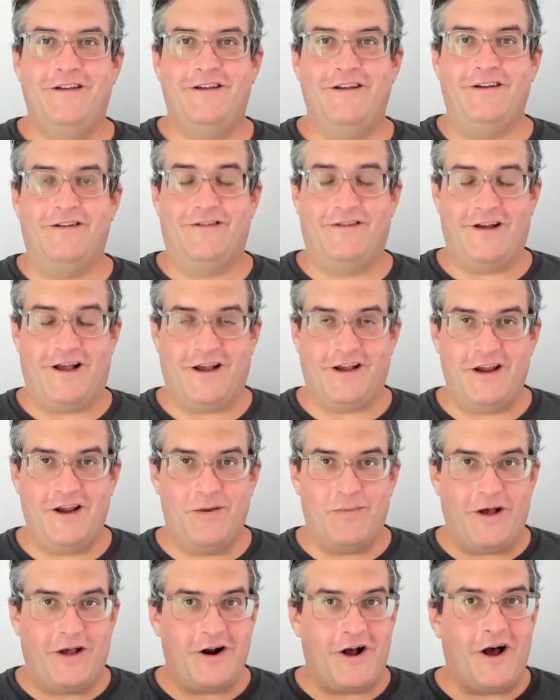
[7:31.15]
he's talking
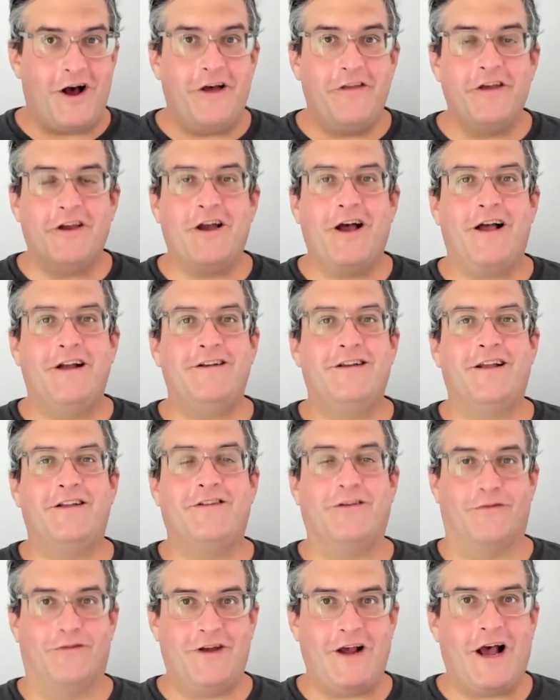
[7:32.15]
about all the contents
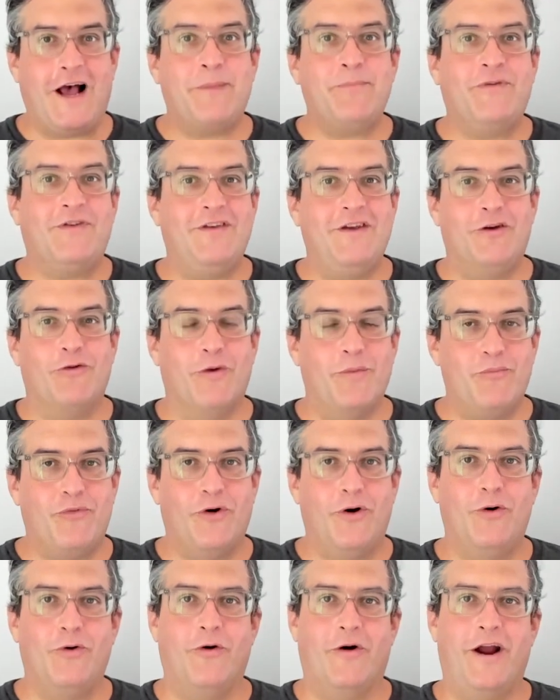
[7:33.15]
of top secret
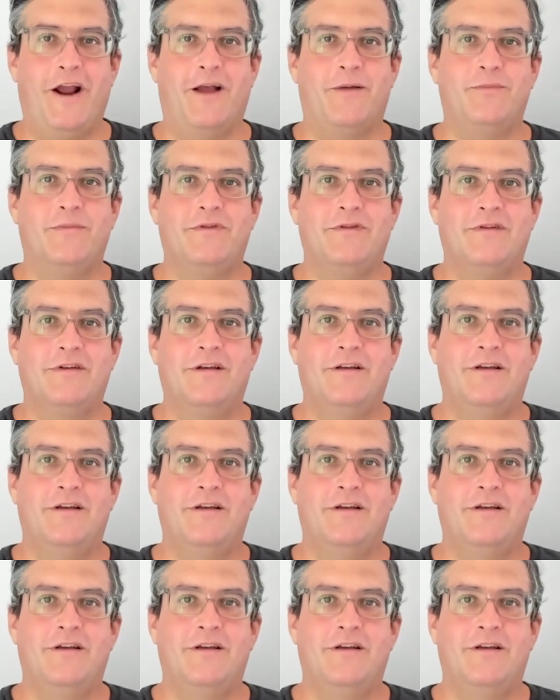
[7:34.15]
programs